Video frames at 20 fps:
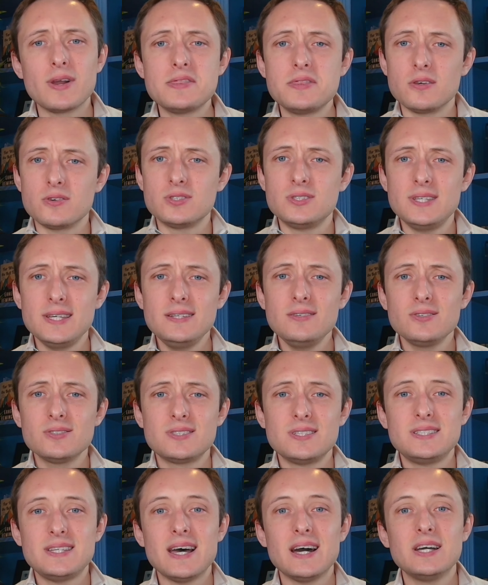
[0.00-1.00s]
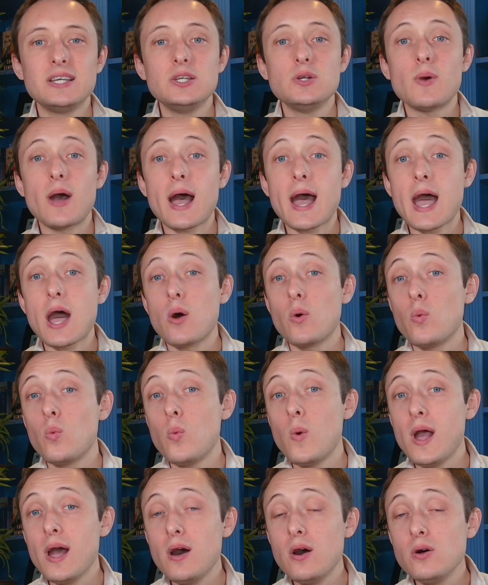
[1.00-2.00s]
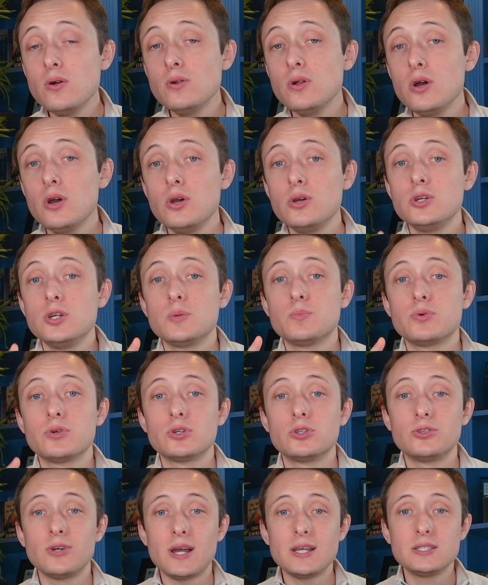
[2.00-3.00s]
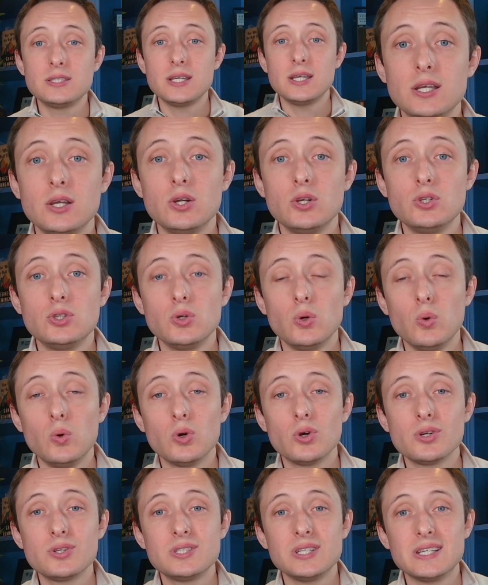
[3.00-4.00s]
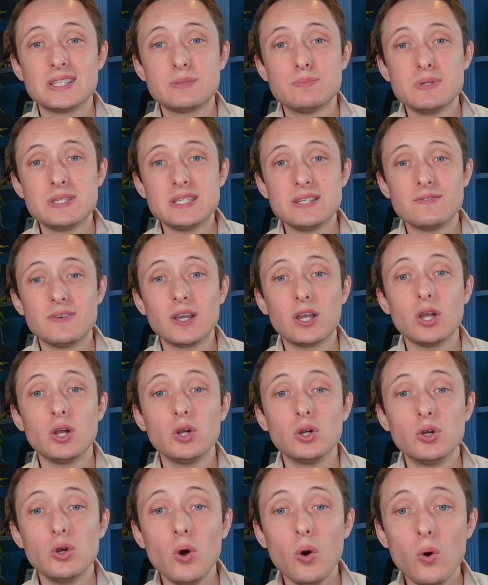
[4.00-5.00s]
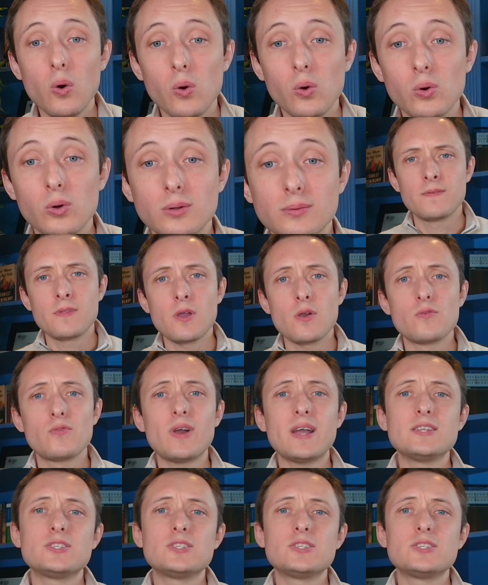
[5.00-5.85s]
They're signals that tell you how well you're progressing towards a specific goal, right?